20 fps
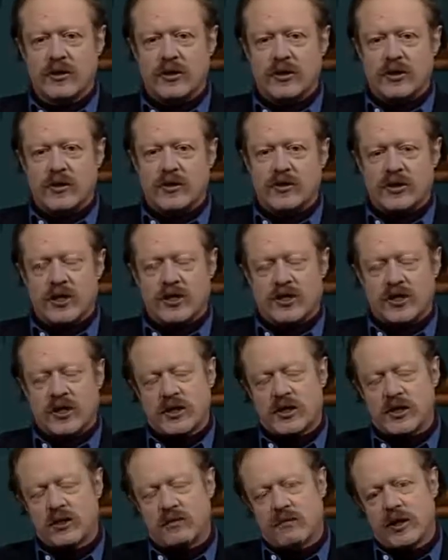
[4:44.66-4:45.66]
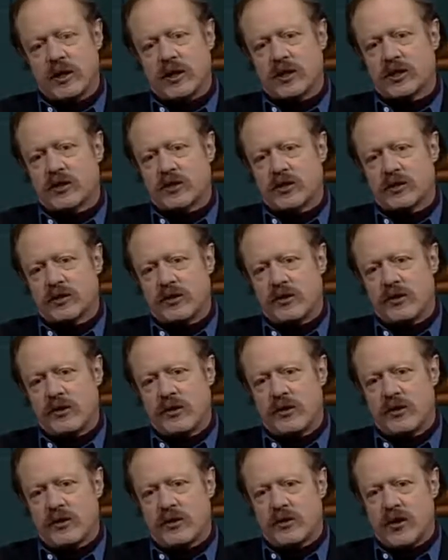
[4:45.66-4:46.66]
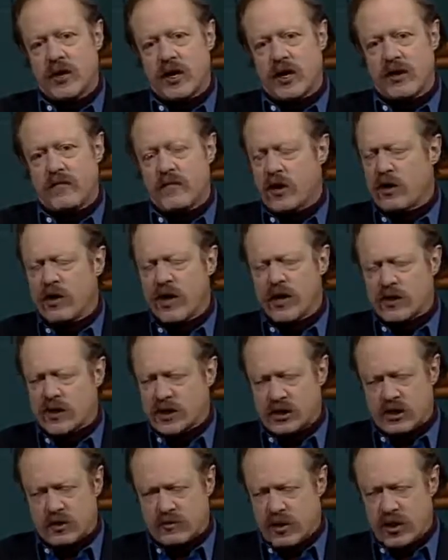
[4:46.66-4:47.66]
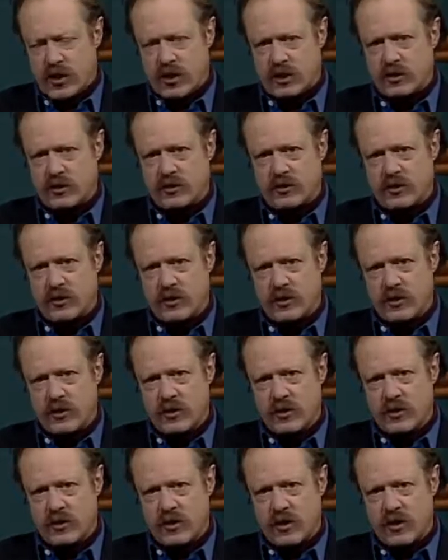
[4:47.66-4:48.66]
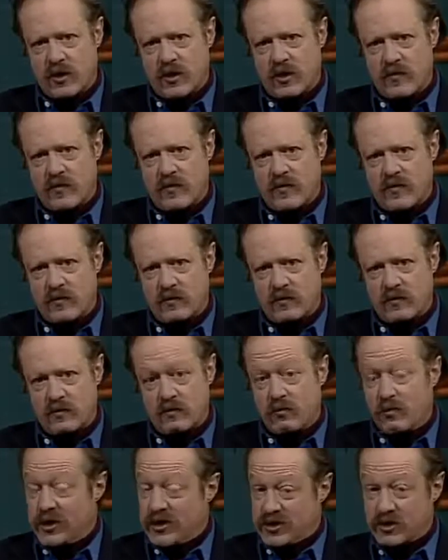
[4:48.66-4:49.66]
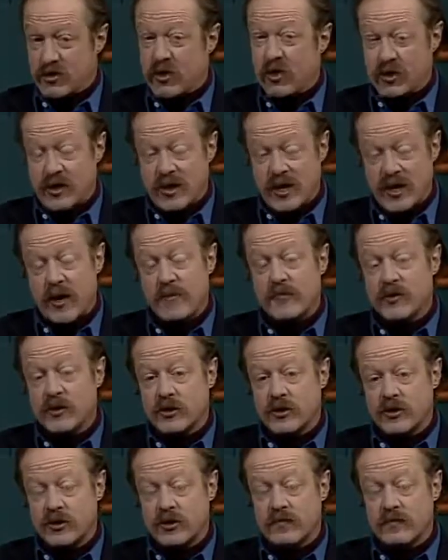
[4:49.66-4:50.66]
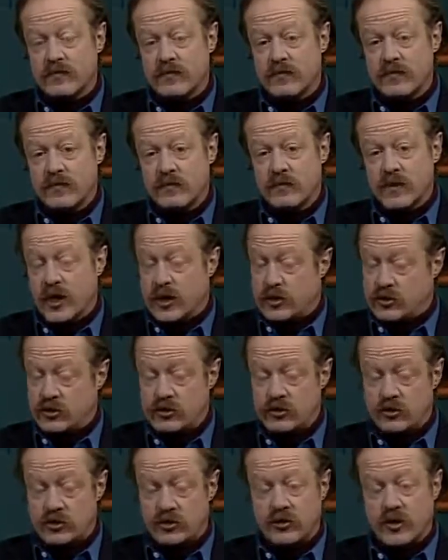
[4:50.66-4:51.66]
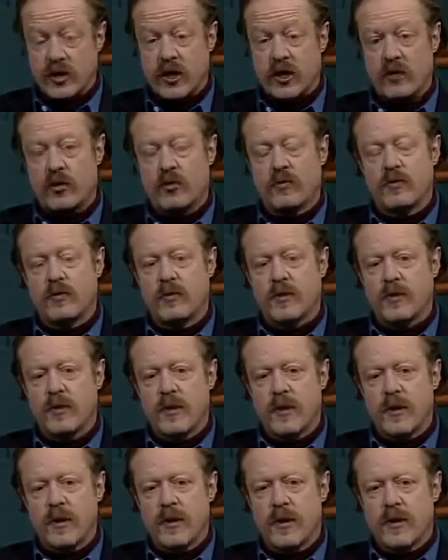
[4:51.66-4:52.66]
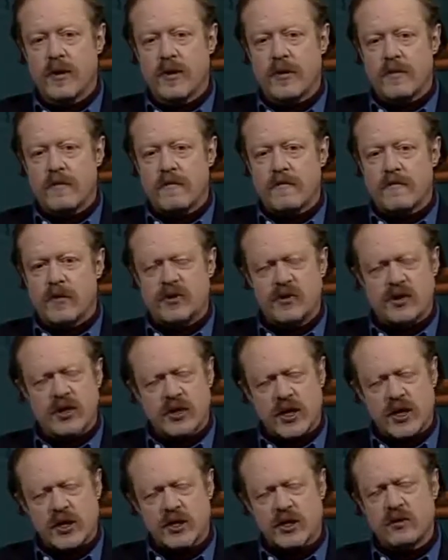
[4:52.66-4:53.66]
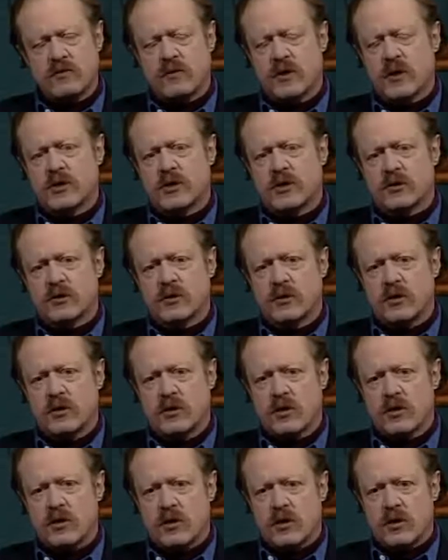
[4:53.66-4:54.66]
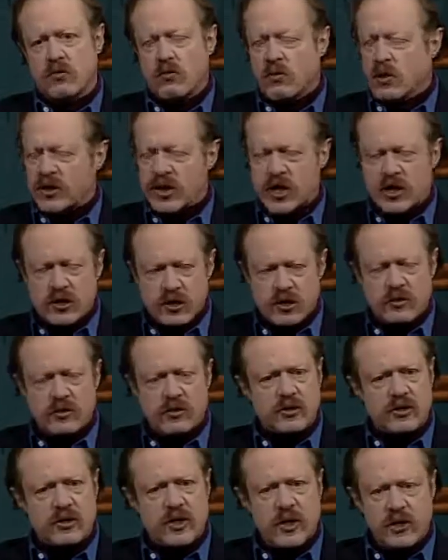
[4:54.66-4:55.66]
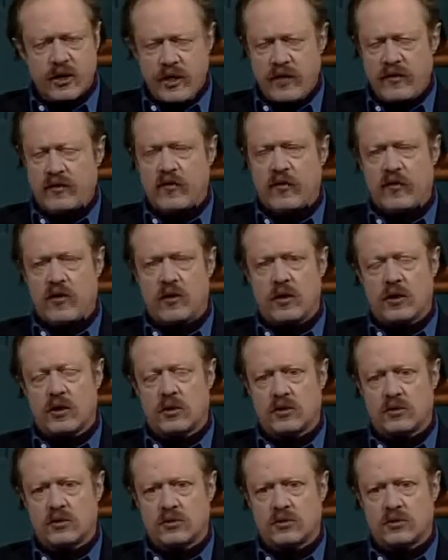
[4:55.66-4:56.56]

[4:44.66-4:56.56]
There's a sense in which they have no anticipation of what is going to happen to them, not too soon, I hope. There's a sense in which what they do is they live for